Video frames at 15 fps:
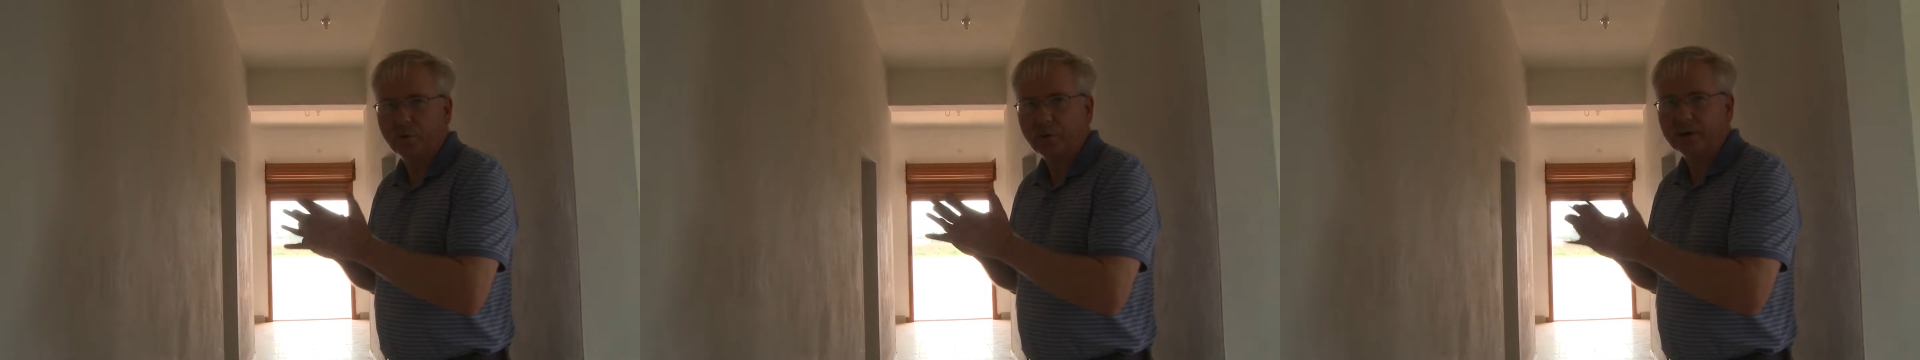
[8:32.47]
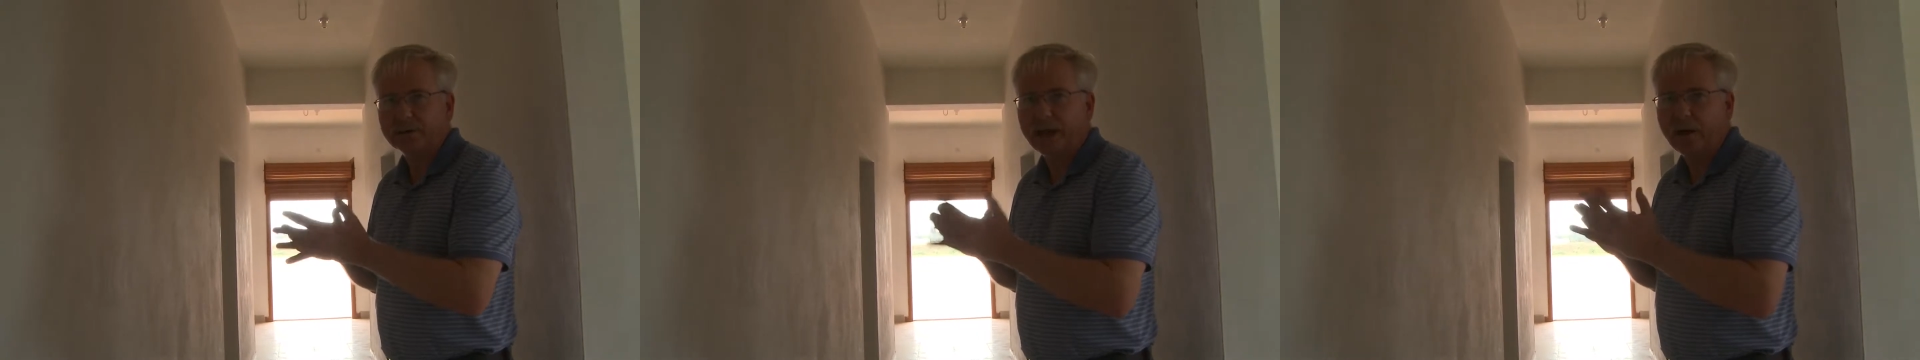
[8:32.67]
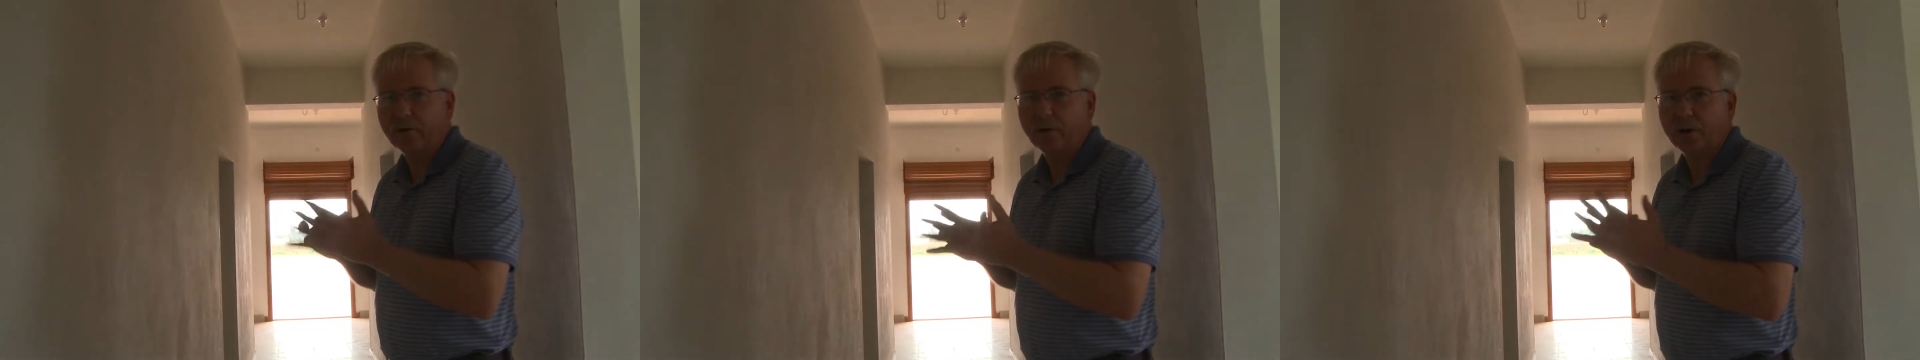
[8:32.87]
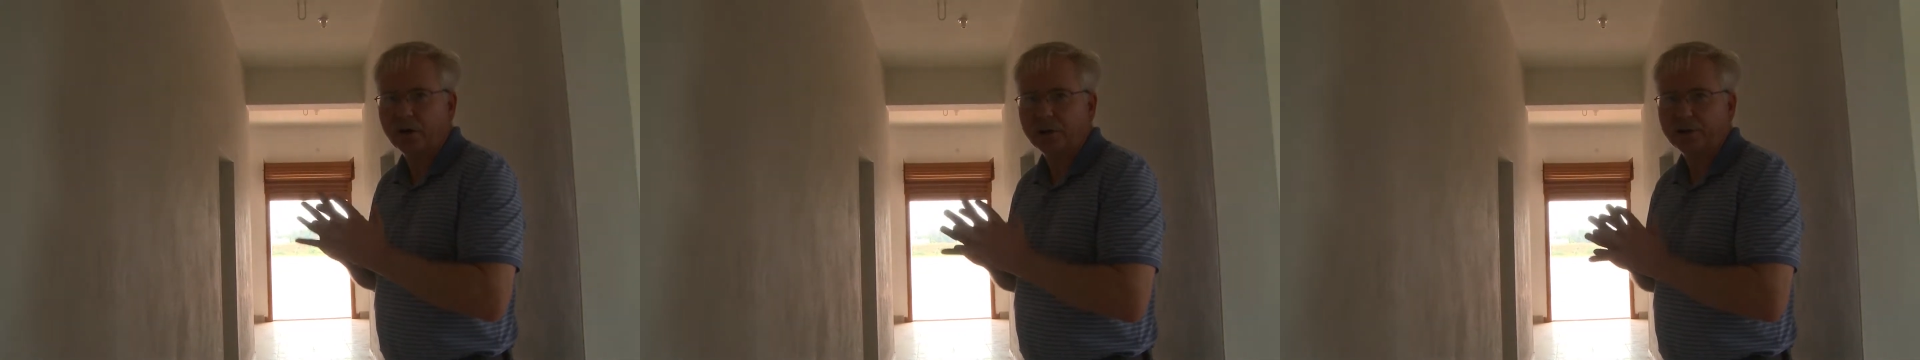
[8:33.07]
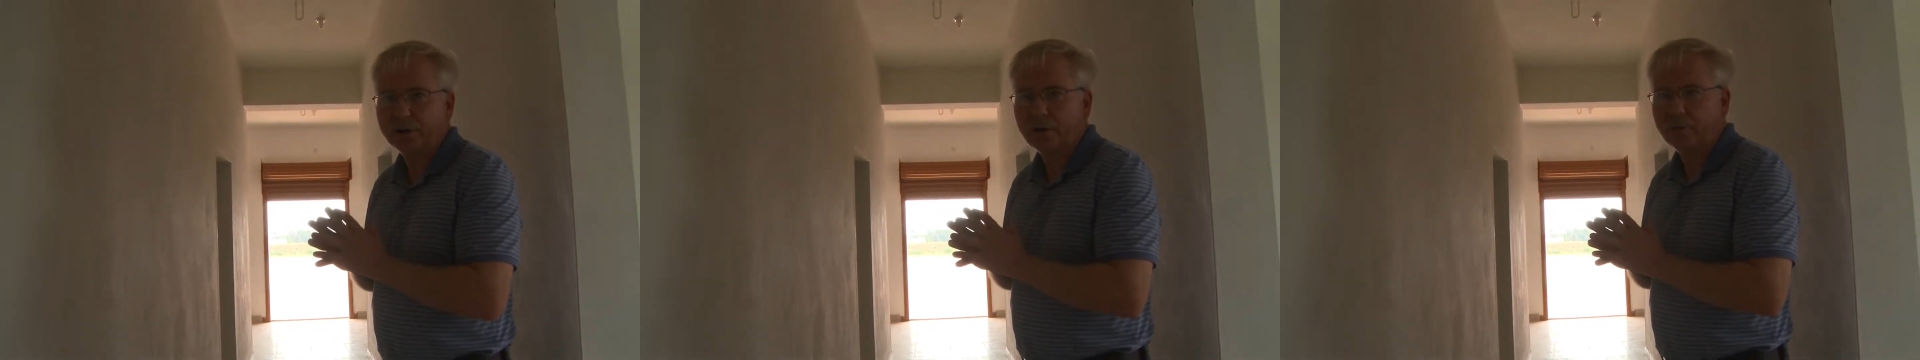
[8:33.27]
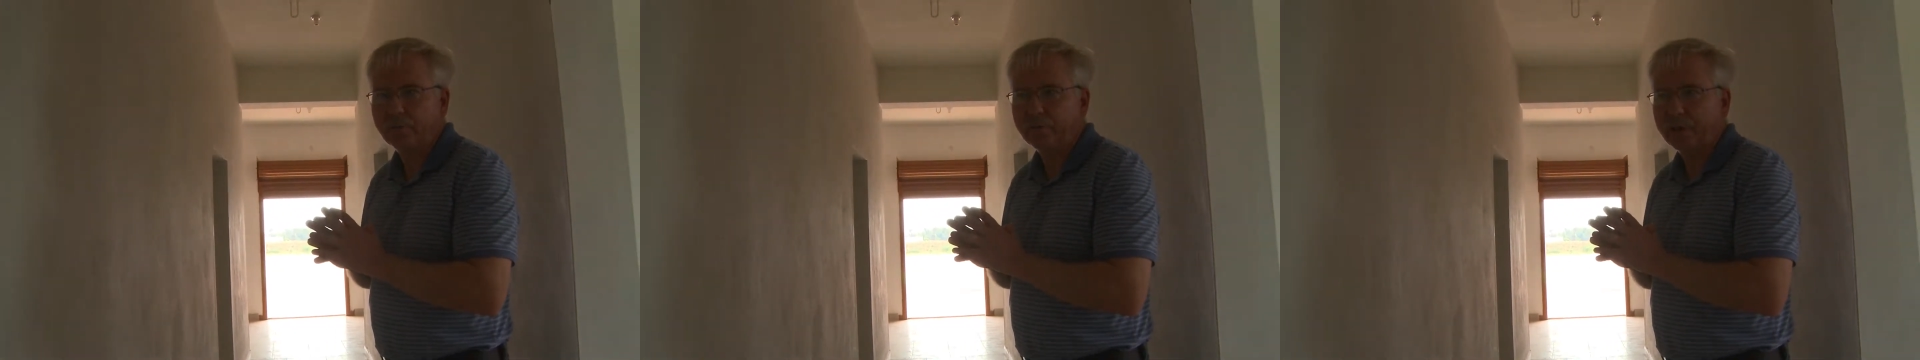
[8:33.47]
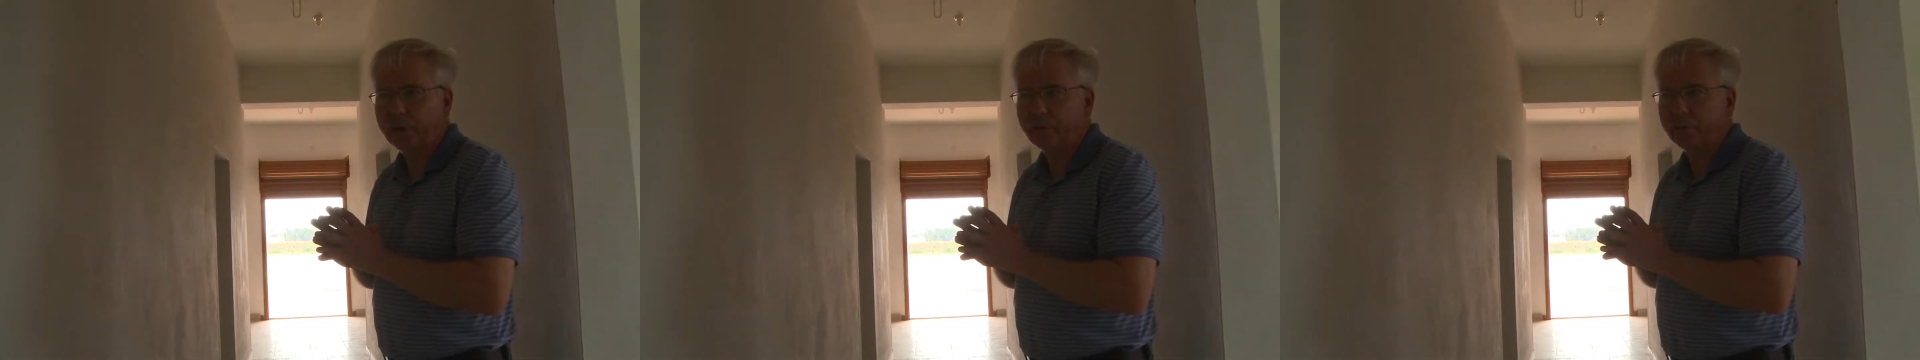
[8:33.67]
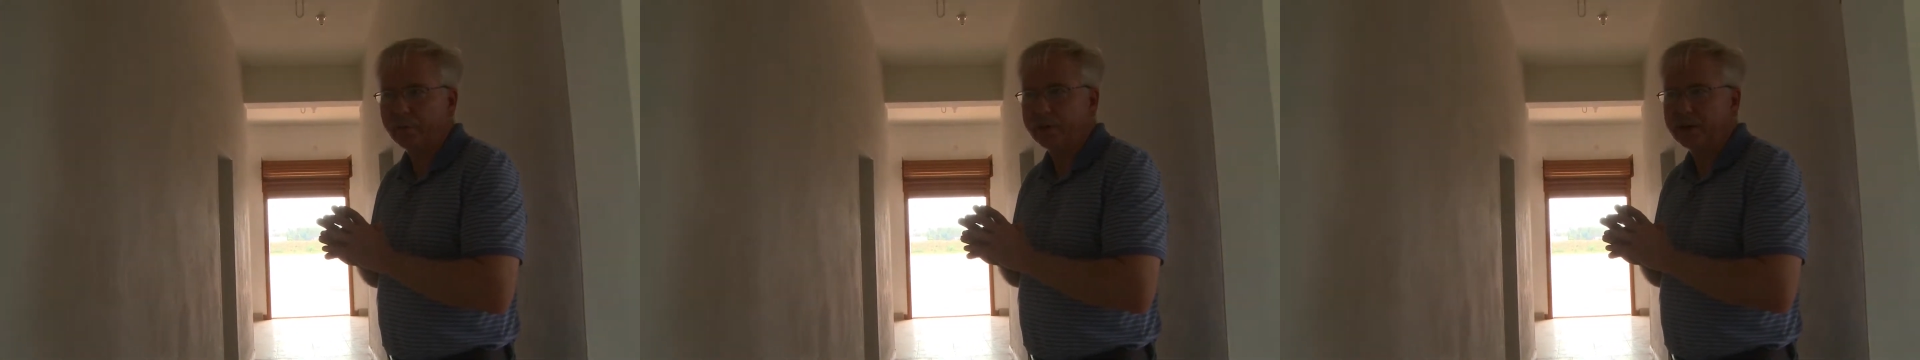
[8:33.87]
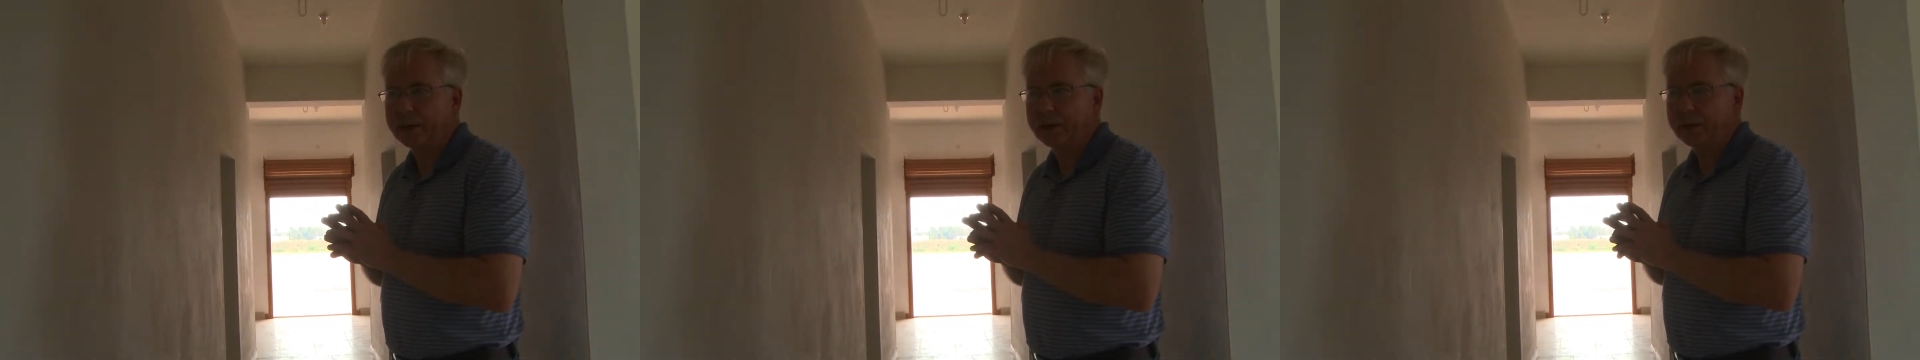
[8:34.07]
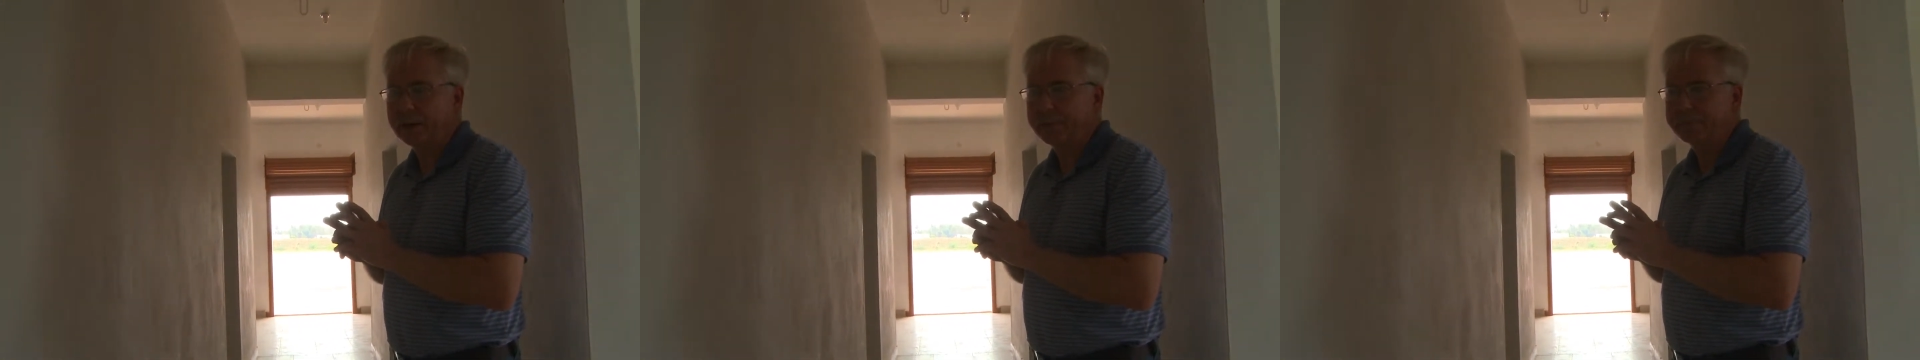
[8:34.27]
books out on a shelf that will
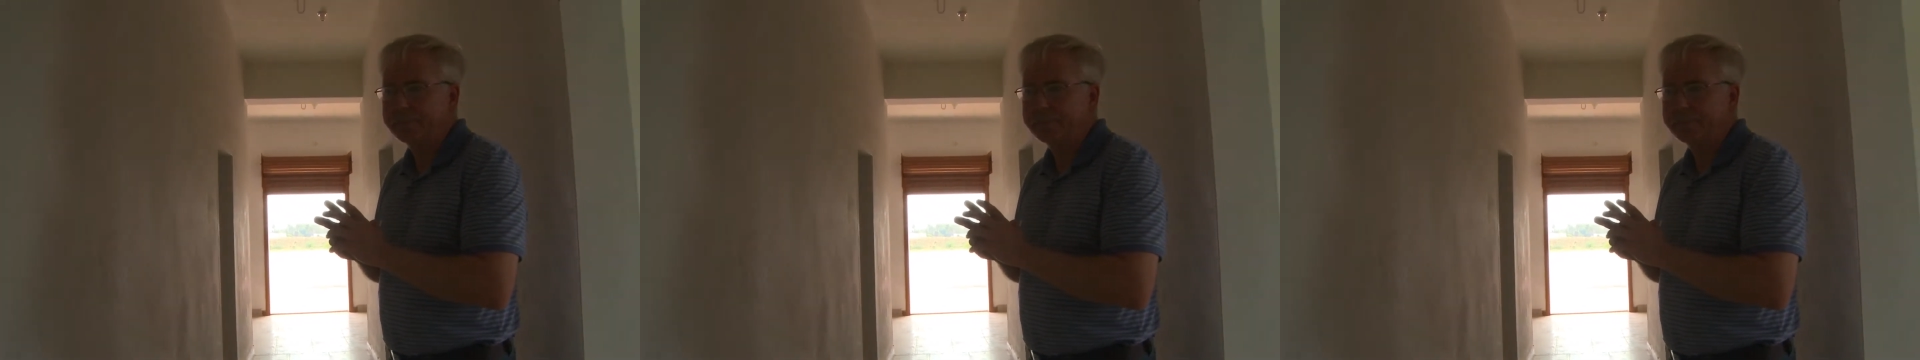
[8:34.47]
be